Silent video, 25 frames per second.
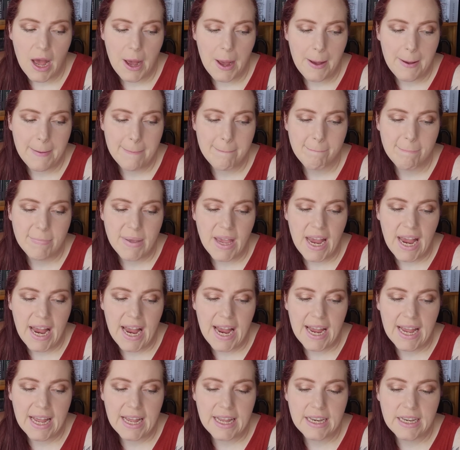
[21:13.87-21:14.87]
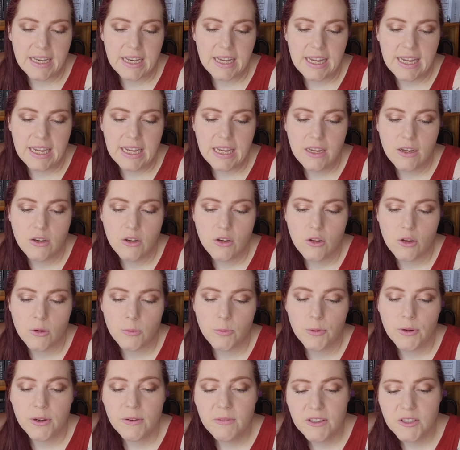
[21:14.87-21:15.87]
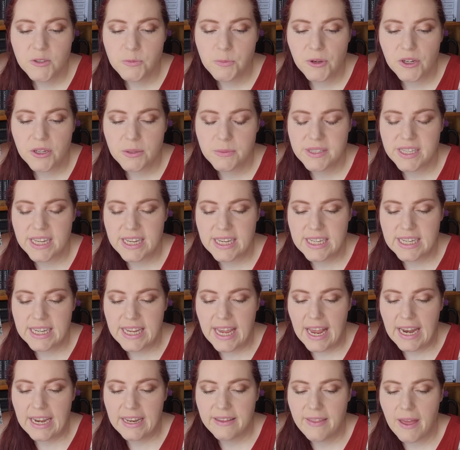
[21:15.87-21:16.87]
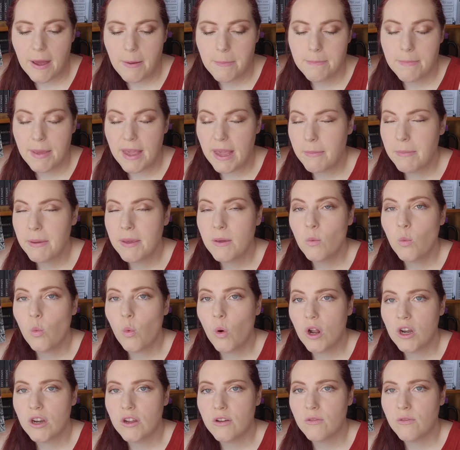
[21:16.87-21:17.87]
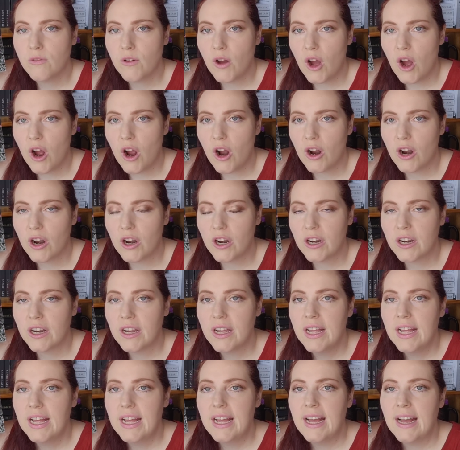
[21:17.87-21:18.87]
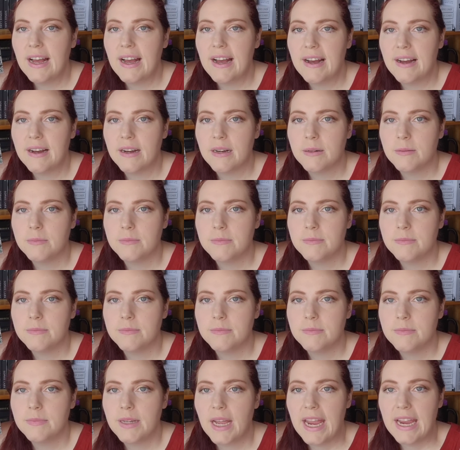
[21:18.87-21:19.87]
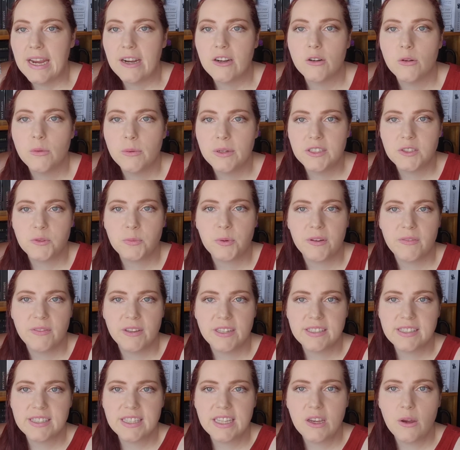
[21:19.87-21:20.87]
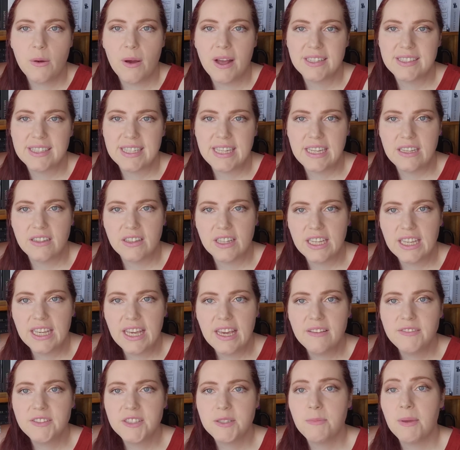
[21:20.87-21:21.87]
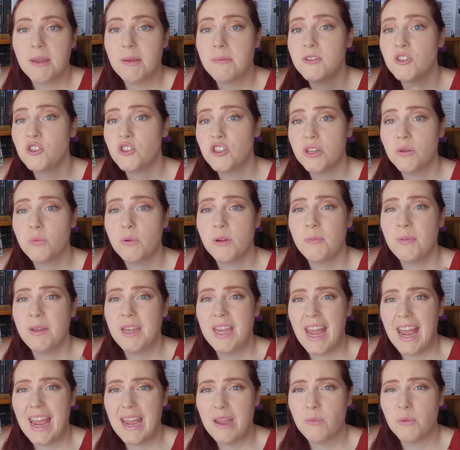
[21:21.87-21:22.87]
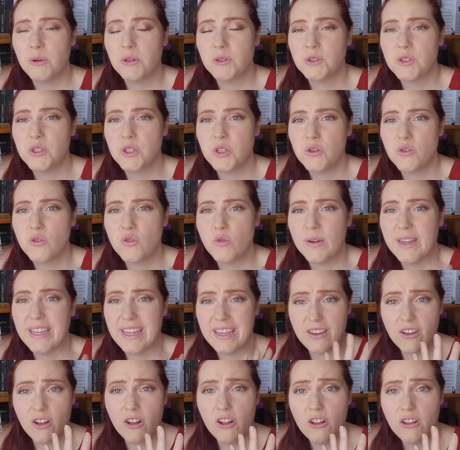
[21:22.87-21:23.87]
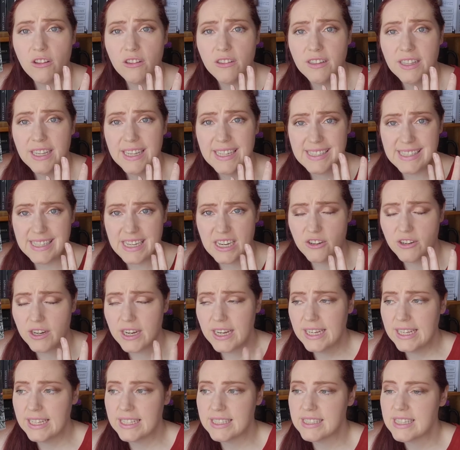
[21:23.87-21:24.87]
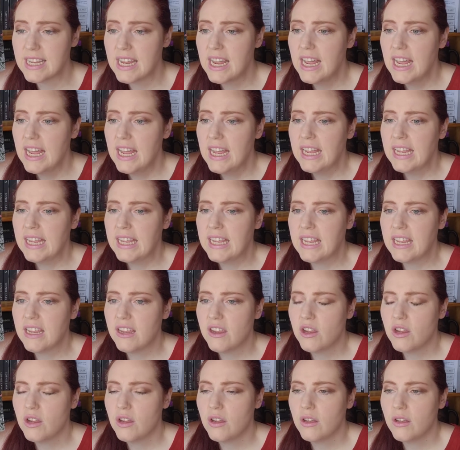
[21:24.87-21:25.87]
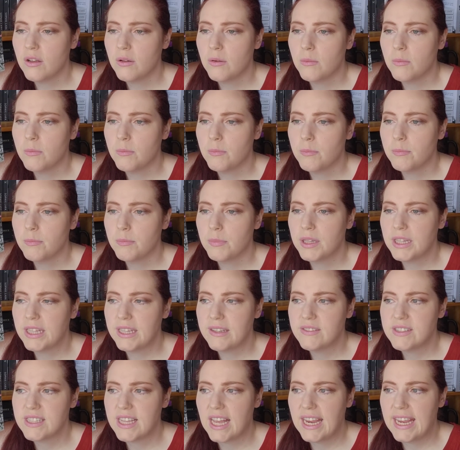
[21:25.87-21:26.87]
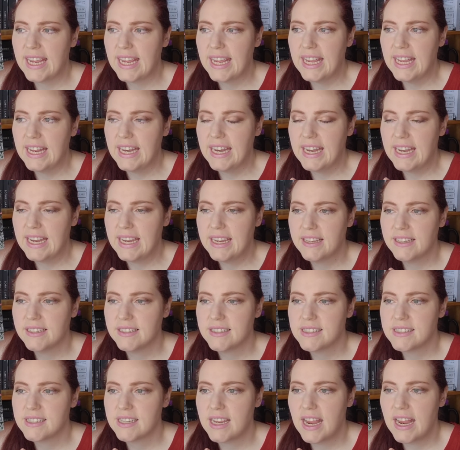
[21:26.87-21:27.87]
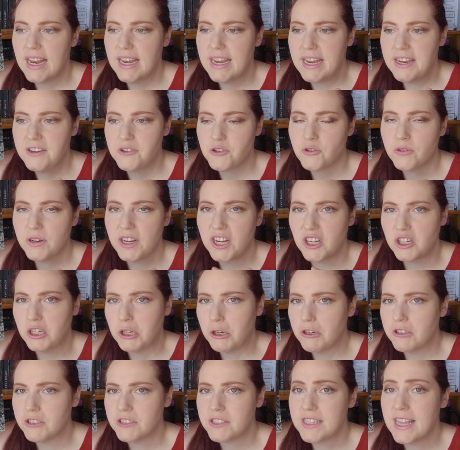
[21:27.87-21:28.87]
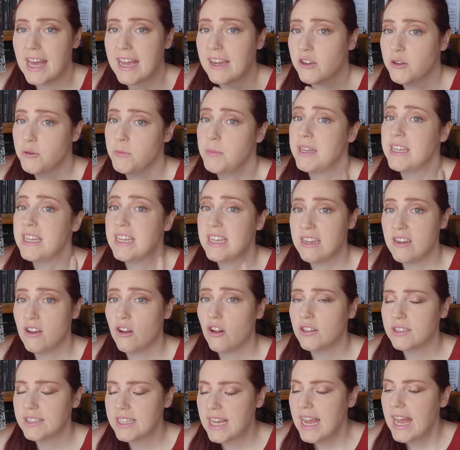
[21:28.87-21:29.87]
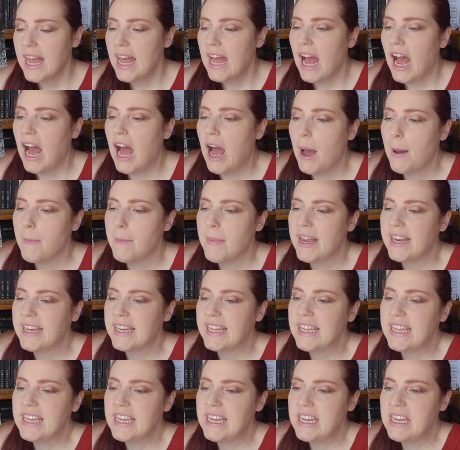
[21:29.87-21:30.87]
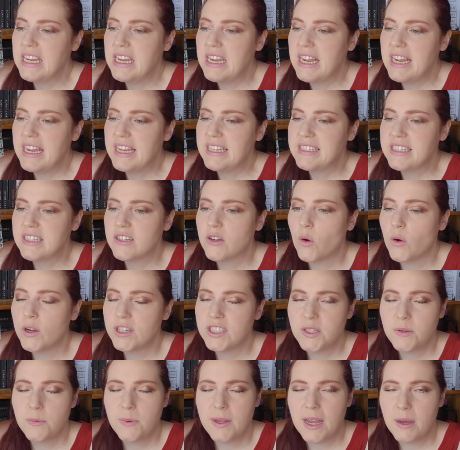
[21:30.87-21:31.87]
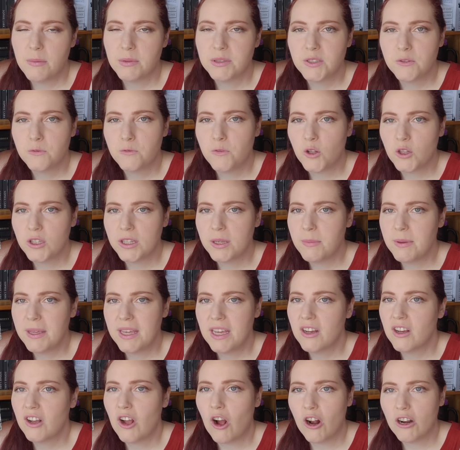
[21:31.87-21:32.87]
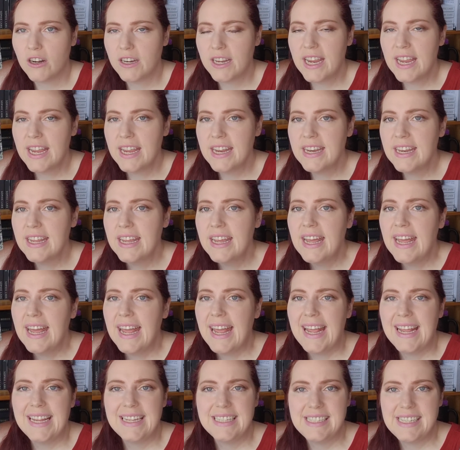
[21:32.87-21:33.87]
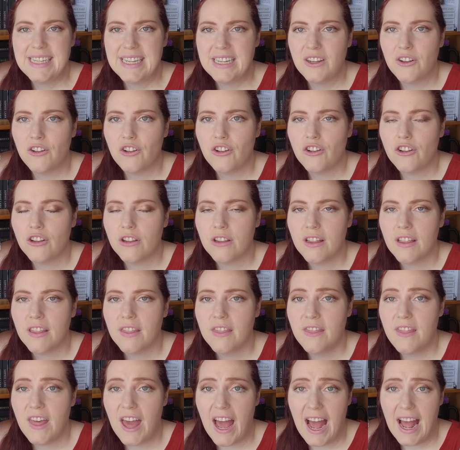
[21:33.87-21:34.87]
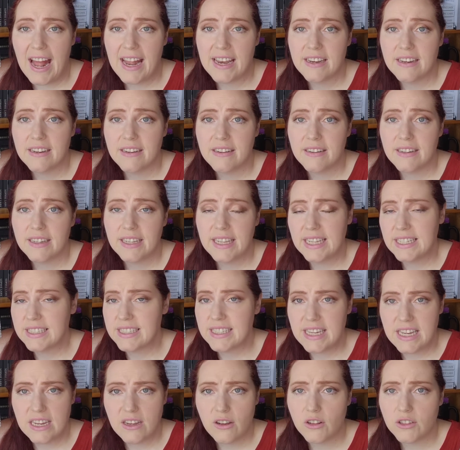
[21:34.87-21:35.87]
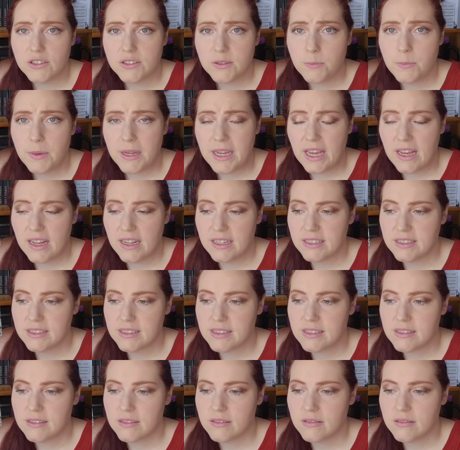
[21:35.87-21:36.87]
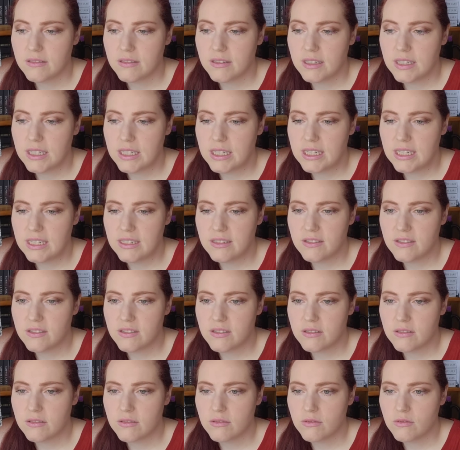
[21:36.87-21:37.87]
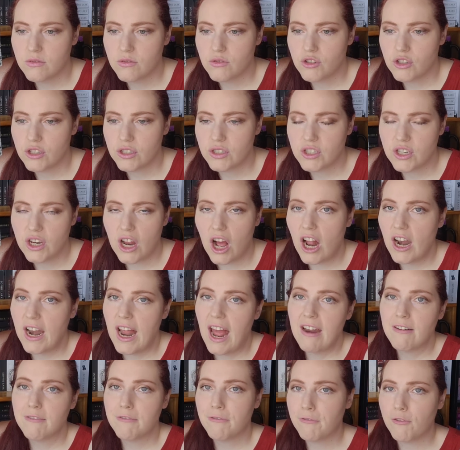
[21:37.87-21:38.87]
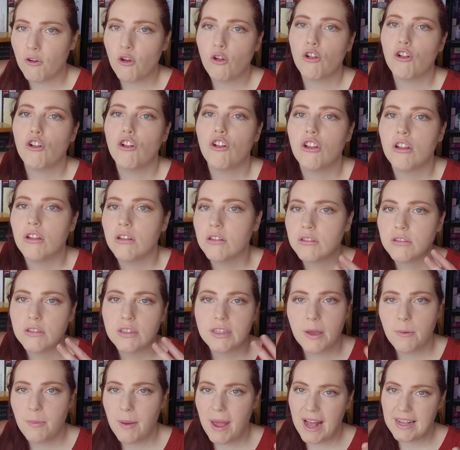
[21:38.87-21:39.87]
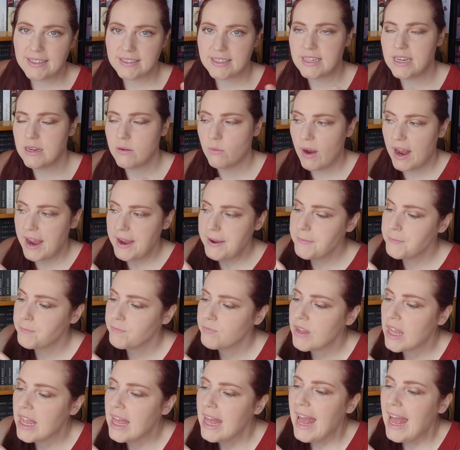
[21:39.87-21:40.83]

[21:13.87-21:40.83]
Um, and in previous book, it was indicated that maybe one of our um, heroines previously who has healing gifts, maybe she would be able to heal his hearing because he believes like it is an injury, a curse that could be healed. Um, and he isn't going to be able to fully be a guardian until that gets healed because he's just not at full capacity, right?